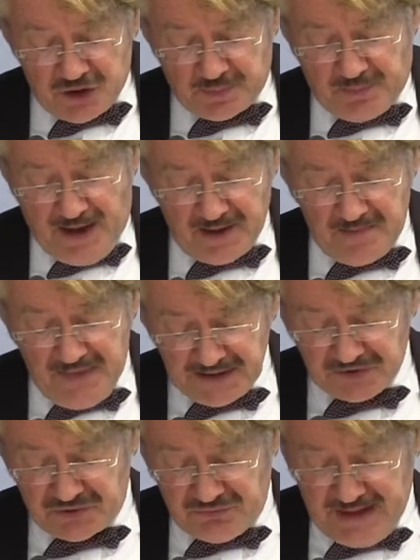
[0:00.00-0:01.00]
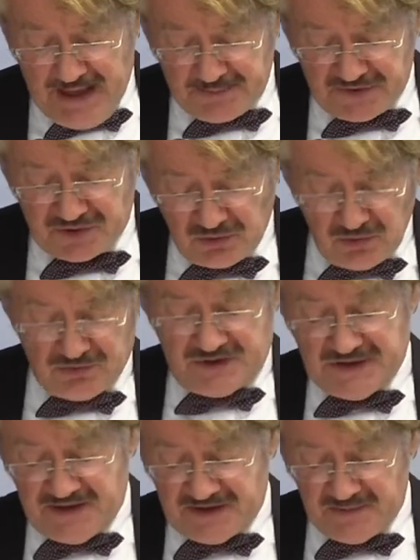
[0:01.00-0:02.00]
English parliamentary
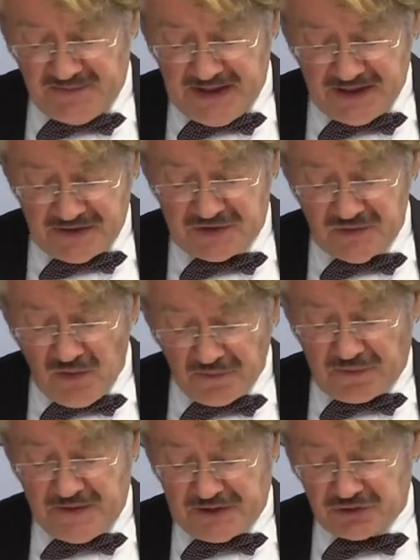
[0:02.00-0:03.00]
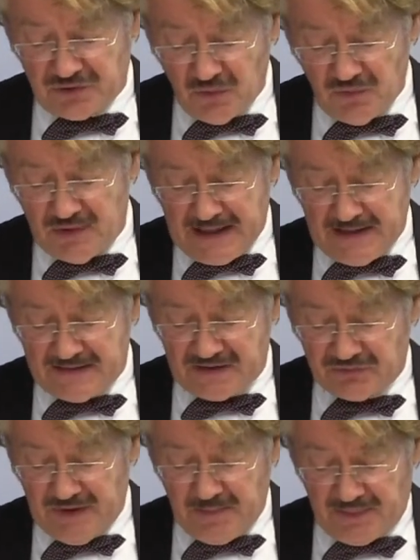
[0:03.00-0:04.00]
absolutism is not that ruler
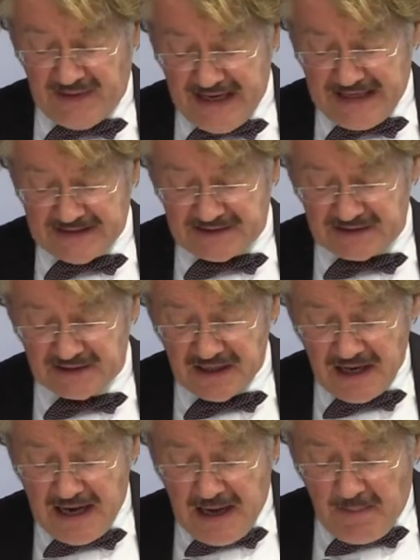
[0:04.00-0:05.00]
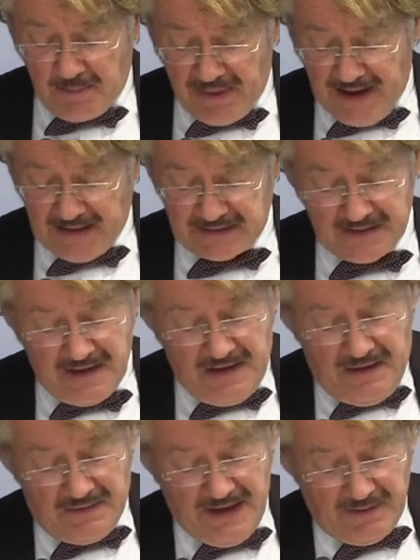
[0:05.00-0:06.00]
is replaced, but
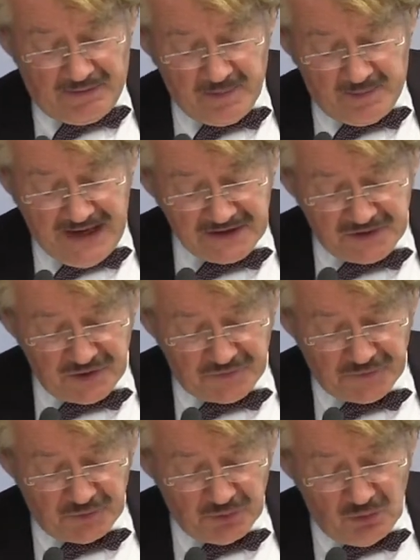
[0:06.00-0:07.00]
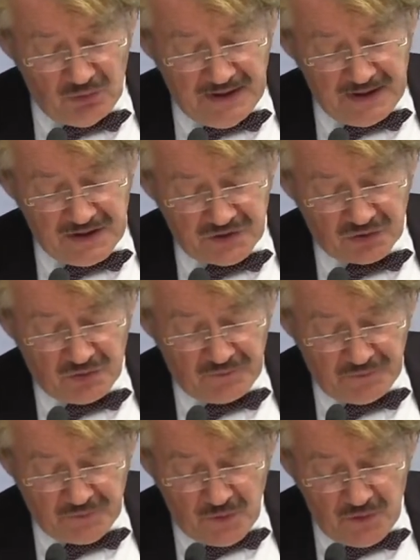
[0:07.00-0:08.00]
that the basis for ruling is
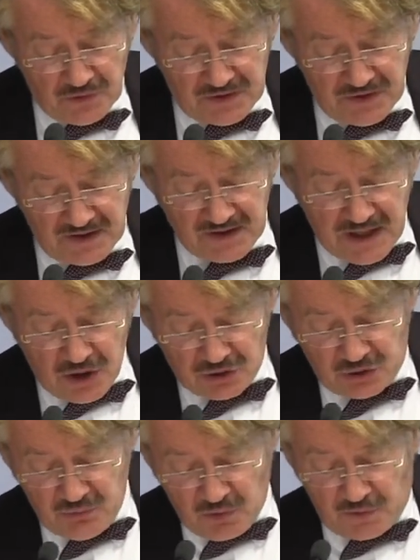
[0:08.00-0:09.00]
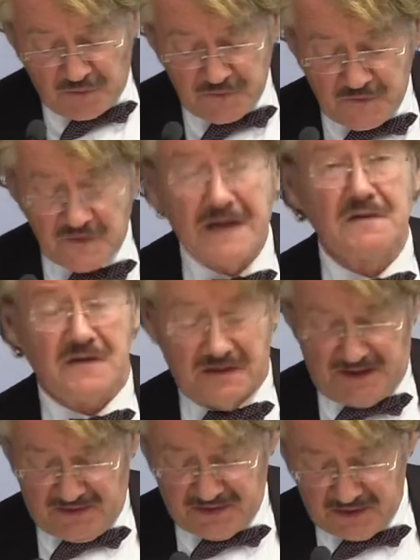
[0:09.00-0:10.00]
converted to a
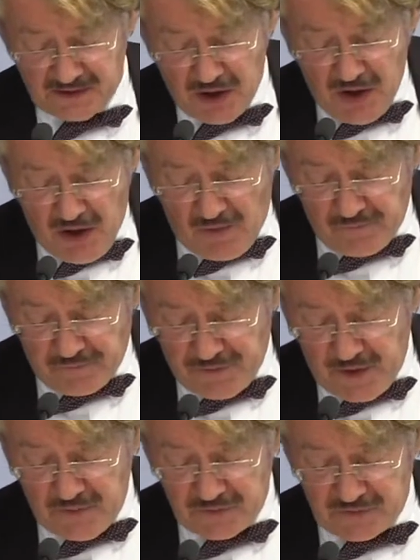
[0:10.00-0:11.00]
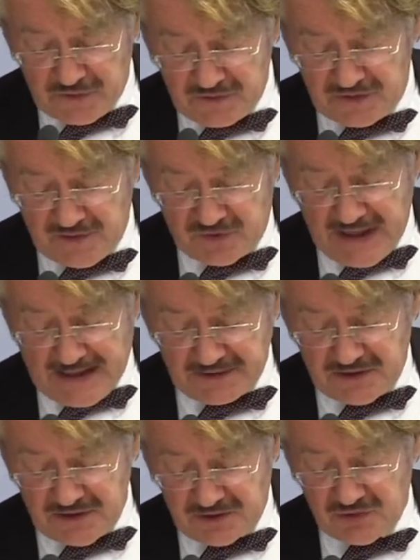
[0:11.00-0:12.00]
consensus of those
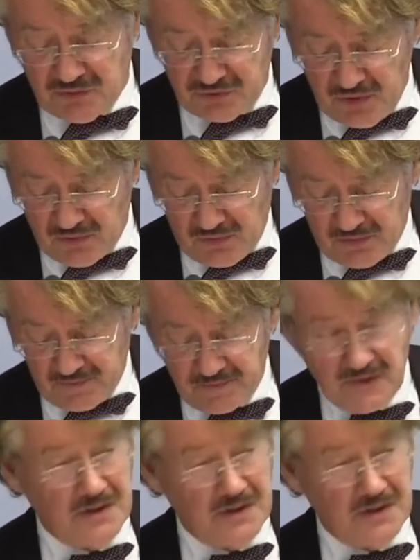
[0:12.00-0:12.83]
subjected to rule.